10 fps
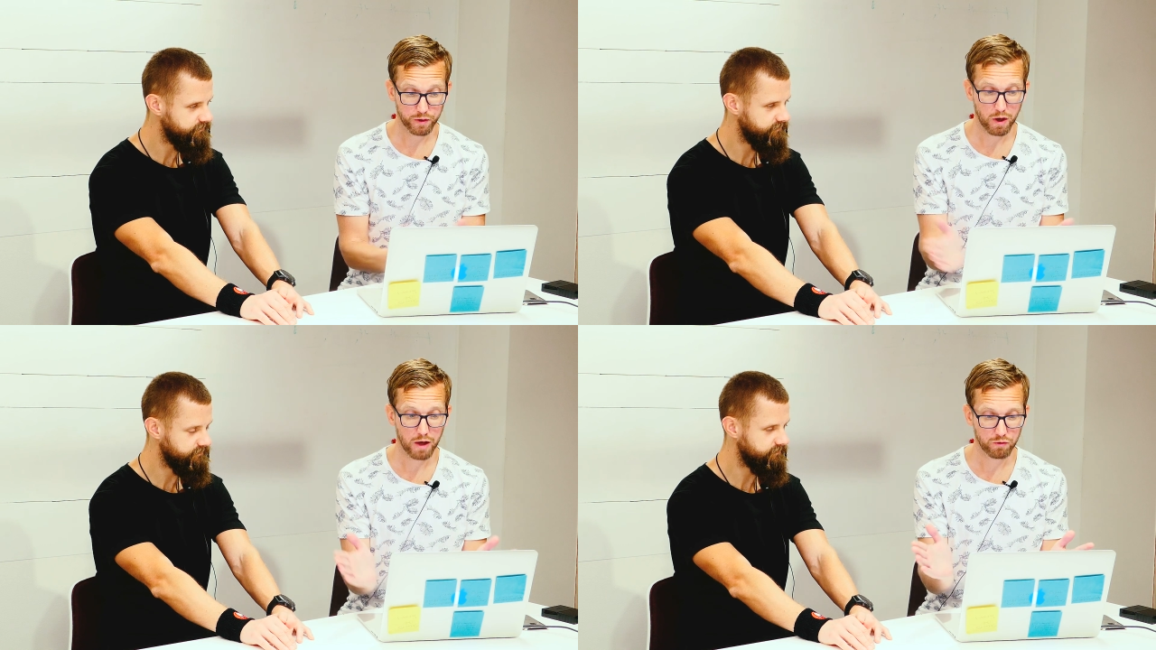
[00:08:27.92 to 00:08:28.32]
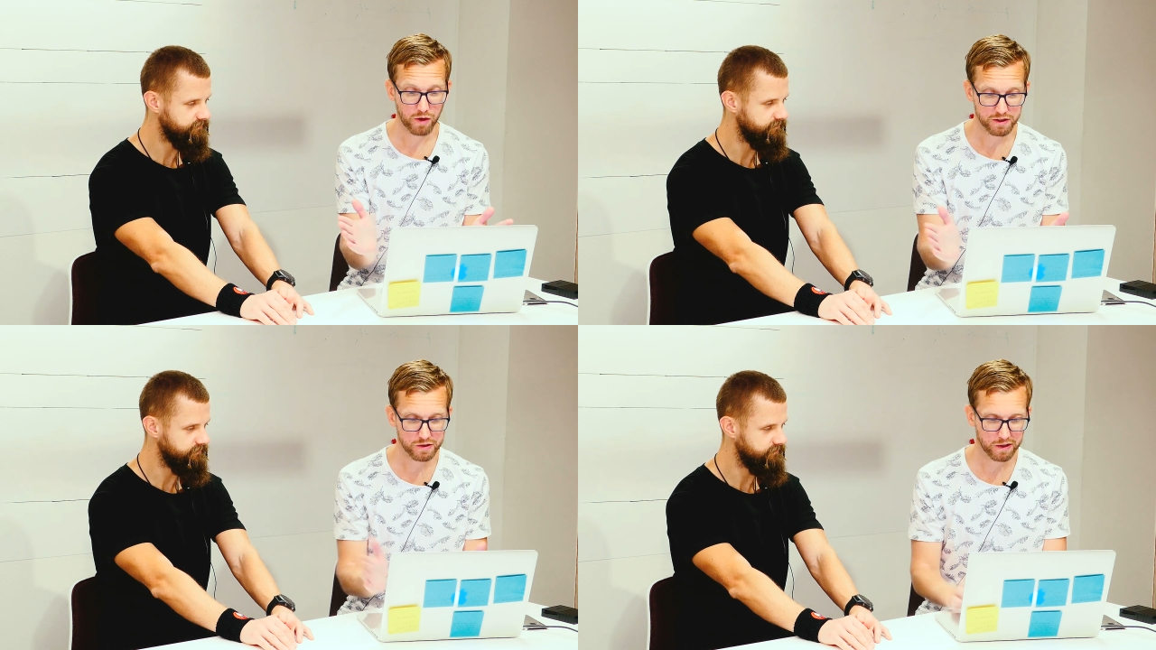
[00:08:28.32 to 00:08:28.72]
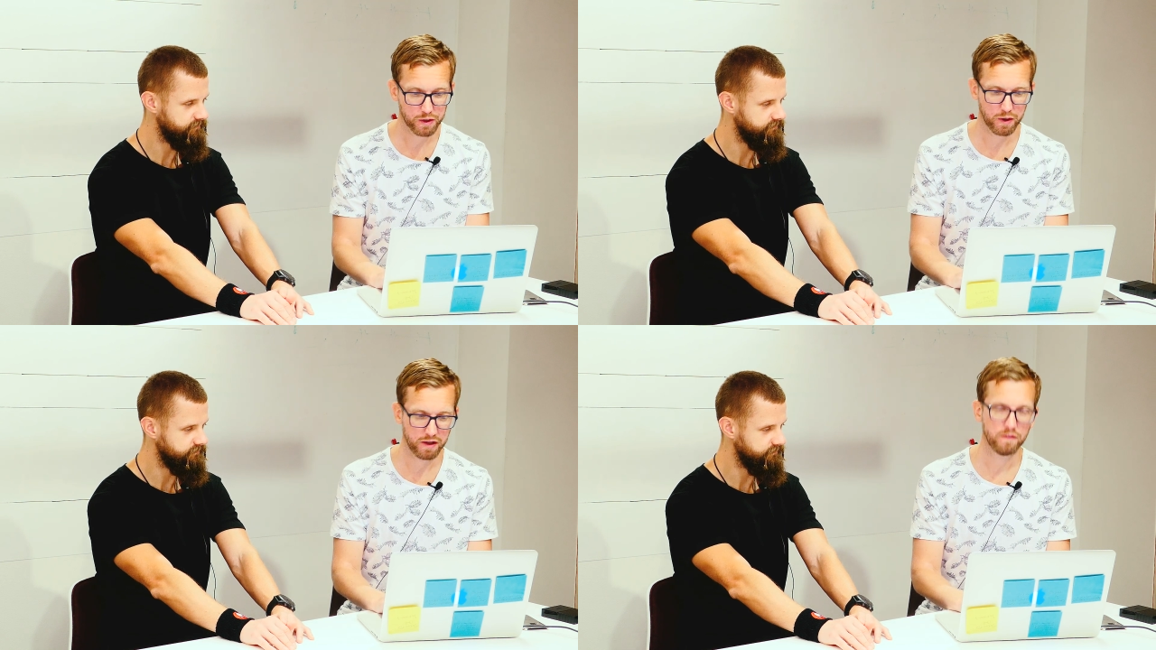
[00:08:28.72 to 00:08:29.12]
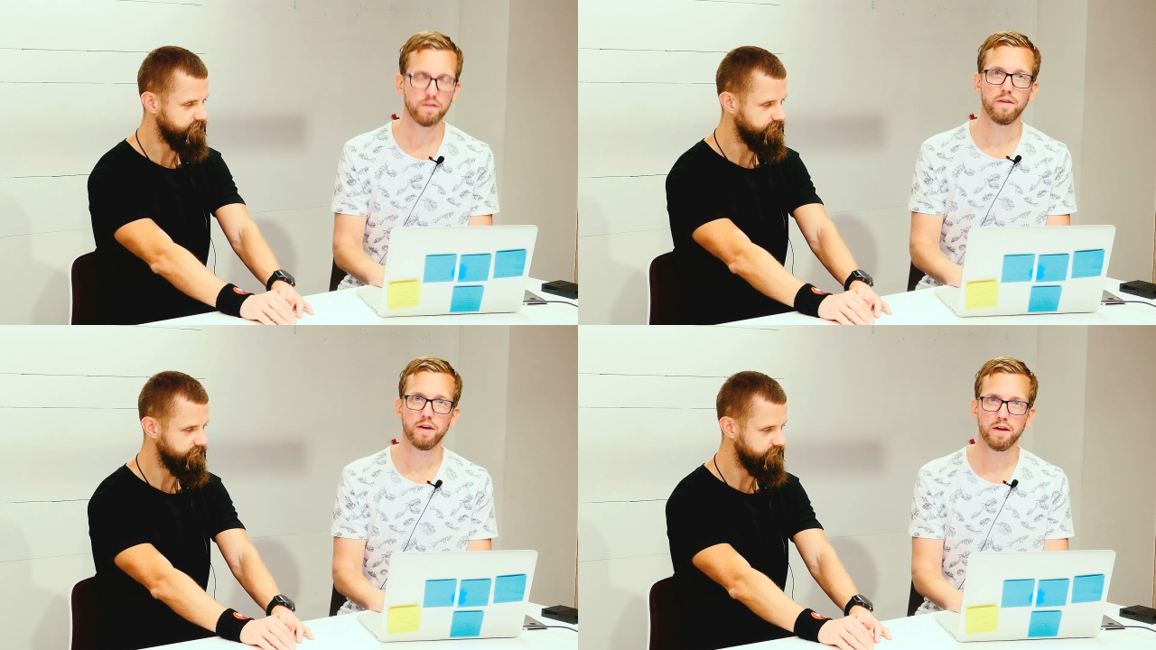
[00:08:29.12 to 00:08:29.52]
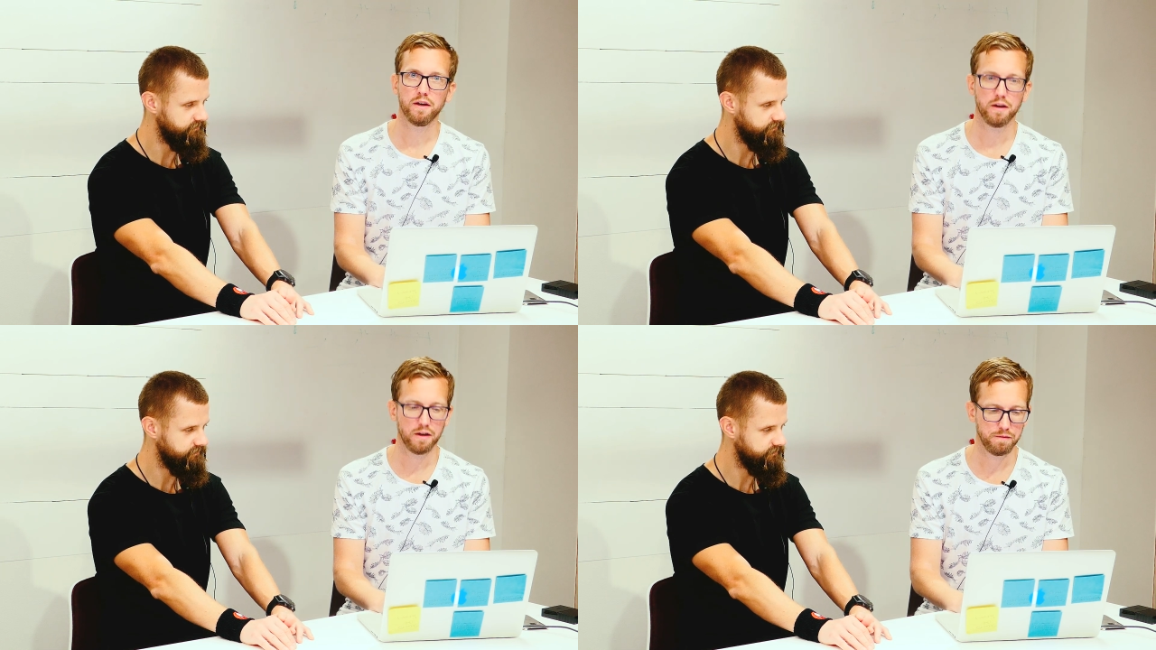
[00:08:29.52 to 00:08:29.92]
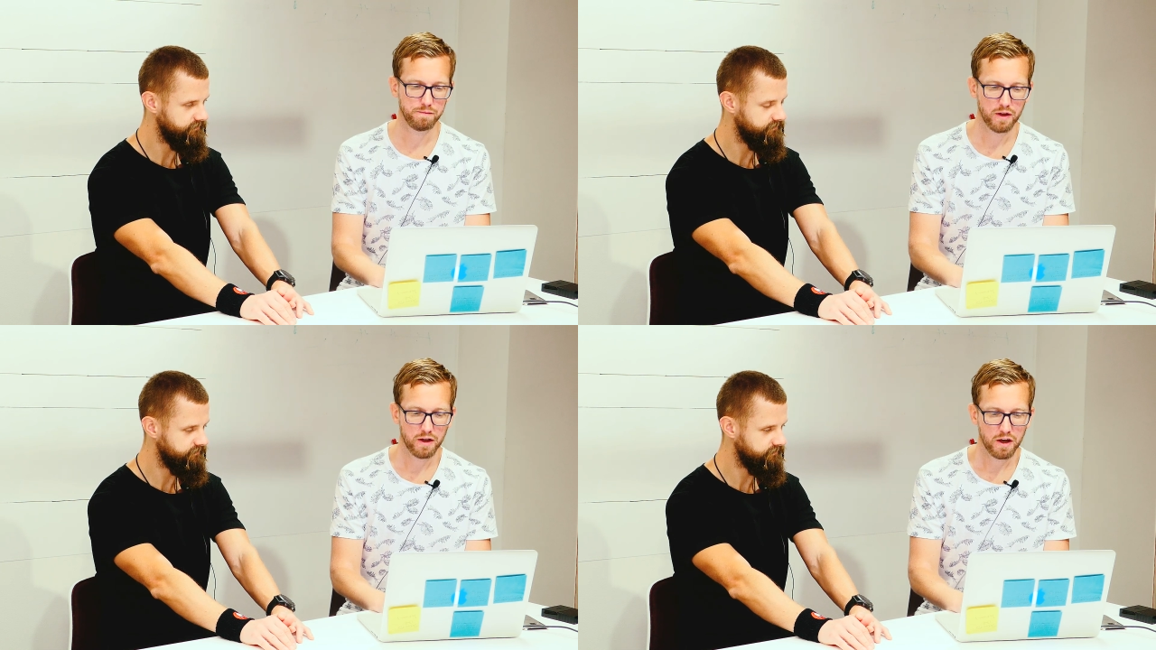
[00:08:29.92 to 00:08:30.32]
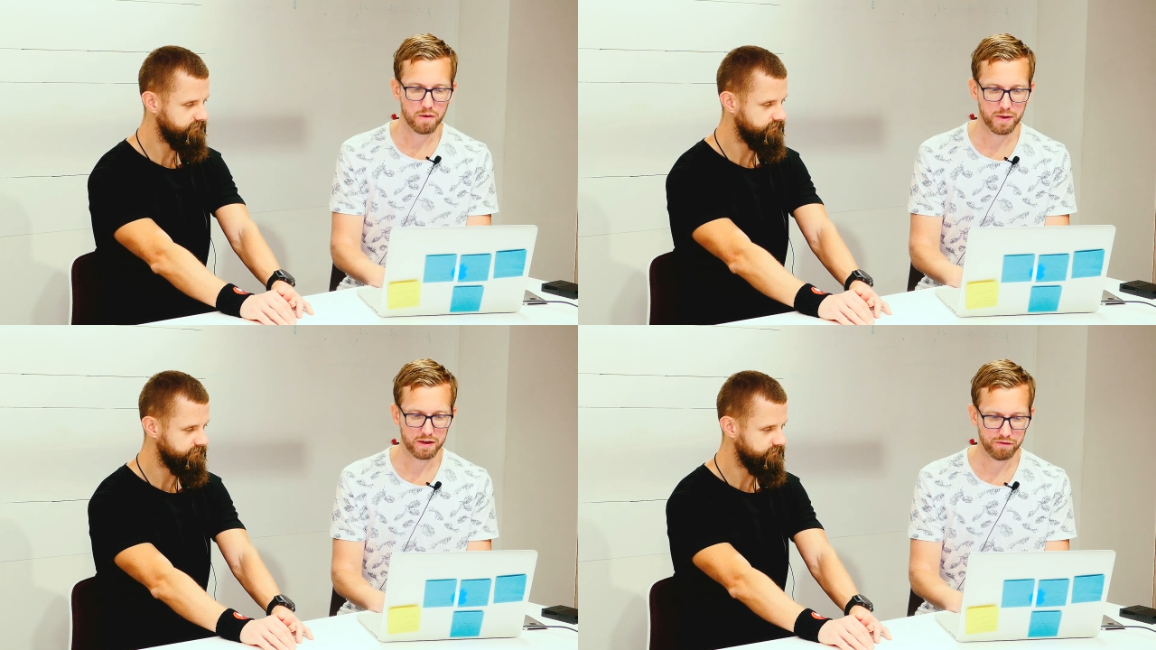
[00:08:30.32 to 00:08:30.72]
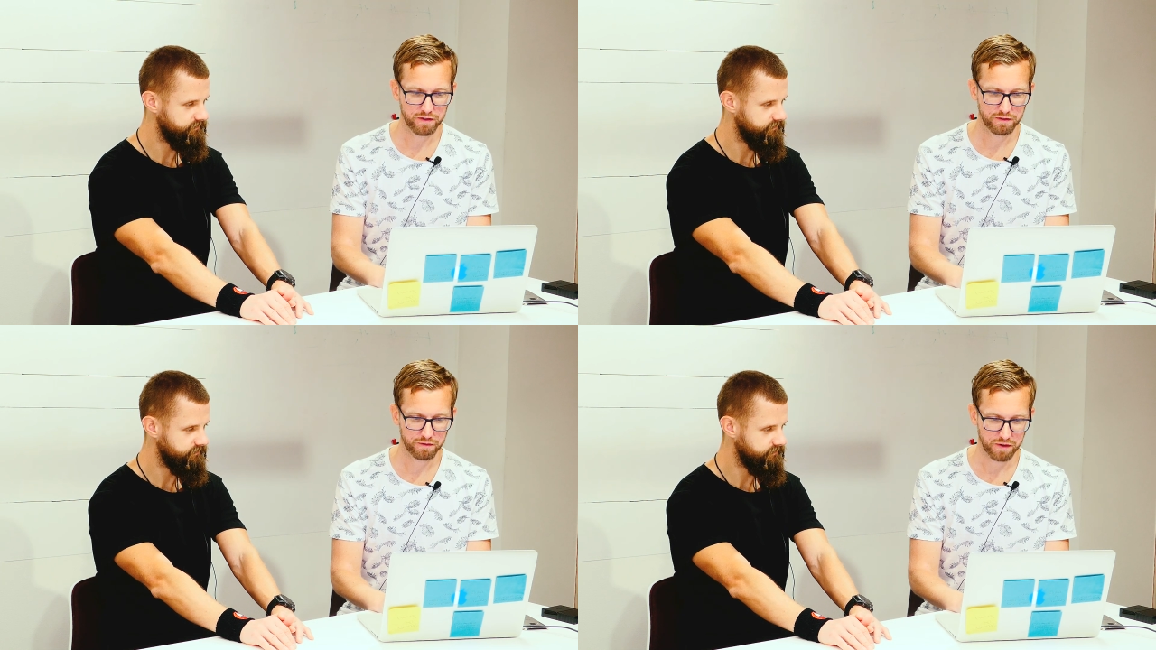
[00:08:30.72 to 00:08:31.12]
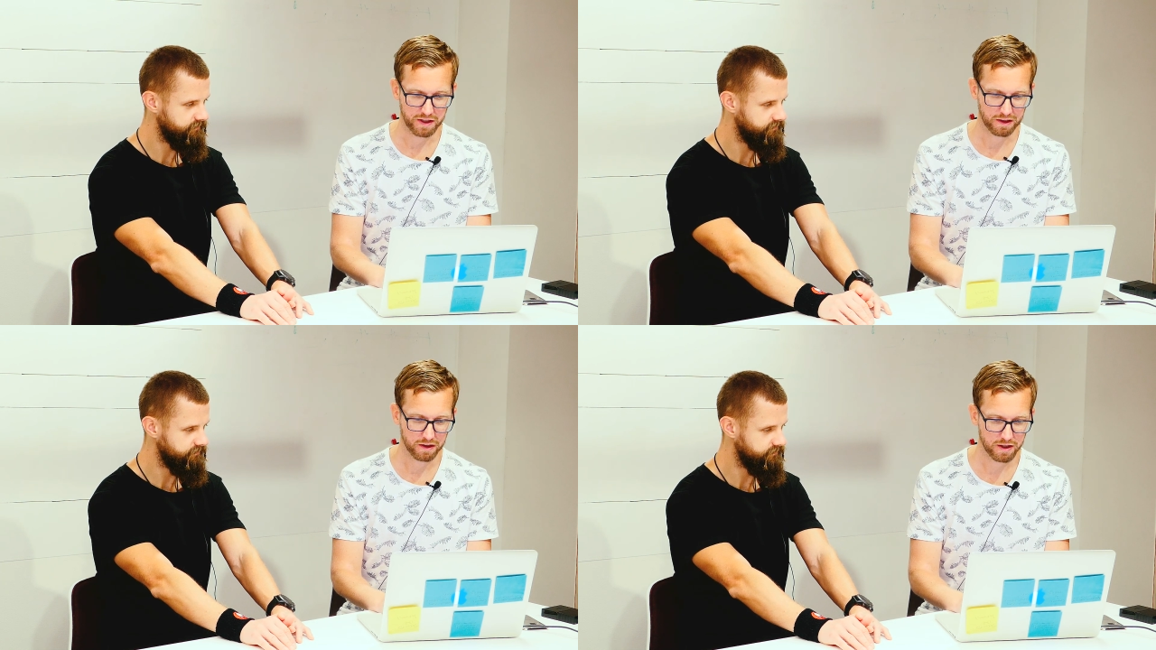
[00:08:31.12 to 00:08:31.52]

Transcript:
Speaker 1: so how to actually create uh, a manifest file?